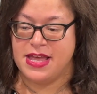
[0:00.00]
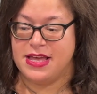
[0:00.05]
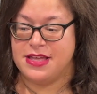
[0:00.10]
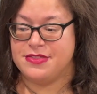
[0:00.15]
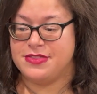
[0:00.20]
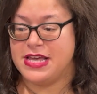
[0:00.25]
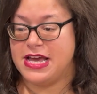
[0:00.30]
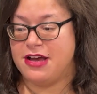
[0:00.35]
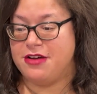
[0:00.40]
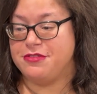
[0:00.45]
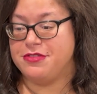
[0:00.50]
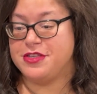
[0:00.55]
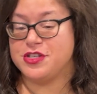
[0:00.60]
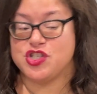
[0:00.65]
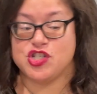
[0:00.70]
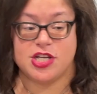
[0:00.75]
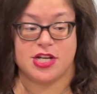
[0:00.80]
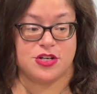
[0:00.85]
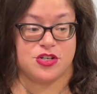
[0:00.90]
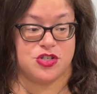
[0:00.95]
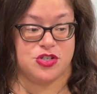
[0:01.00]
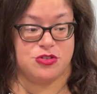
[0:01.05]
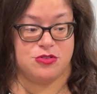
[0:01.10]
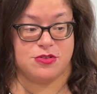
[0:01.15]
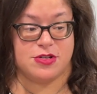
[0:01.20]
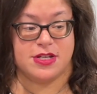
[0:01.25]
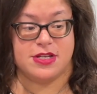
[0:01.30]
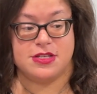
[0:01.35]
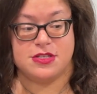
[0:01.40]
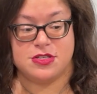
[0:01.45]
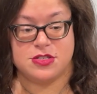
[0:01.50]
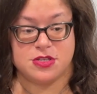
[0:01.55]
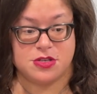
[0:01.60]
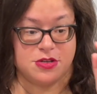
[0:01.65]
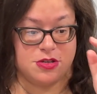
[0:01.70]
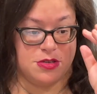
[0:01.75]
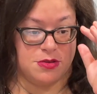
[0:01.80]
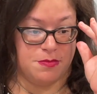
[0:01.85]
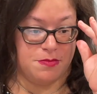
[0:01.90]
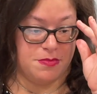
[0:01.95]
Now the shakshuka is
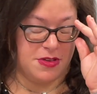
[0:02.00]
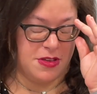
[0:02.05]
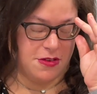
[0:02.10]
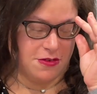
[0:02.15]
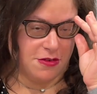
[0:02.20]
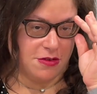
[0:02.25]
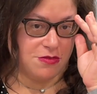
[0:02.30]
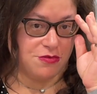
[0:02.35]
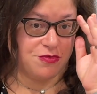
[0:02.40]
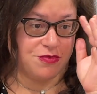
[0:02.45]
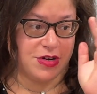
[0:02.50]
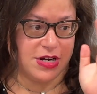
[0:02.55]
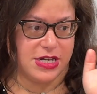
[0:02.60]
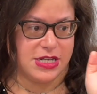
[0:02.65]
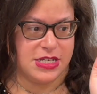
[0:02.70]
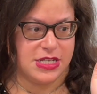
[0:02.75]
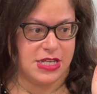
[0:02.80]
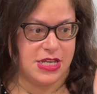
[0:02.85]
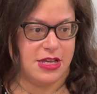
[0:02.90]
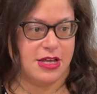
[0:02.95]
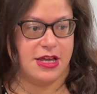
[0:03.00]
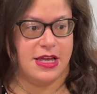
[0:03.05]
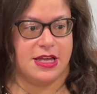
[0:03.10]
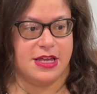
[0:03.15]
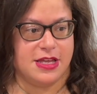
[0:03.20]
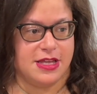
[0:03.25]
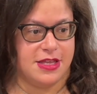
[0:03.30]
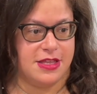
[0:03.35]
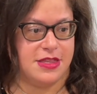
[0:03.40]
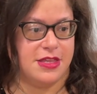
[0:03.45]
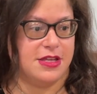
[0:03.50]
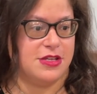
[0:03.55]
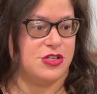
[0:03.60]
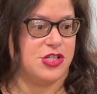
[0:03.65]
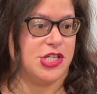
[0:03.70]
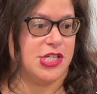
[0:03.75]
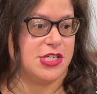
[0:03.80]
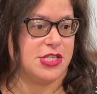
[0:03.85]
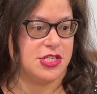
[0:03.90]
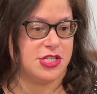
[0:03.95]
going to be ready in
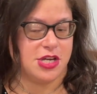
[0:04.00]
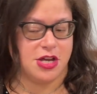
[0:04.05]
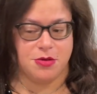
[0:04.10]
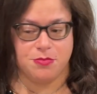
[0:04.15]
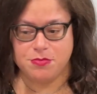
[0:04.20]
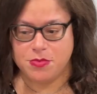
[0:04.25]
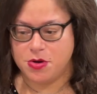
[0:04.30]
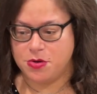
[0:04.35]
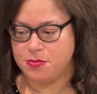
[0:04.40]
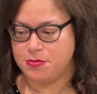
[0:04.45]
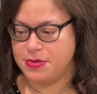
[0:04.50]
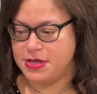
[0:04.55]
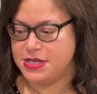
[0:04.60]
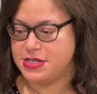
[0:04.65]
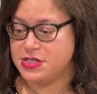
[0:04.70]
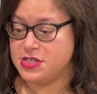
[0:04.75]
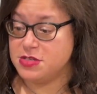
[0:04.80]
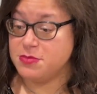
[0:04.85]
just a moment,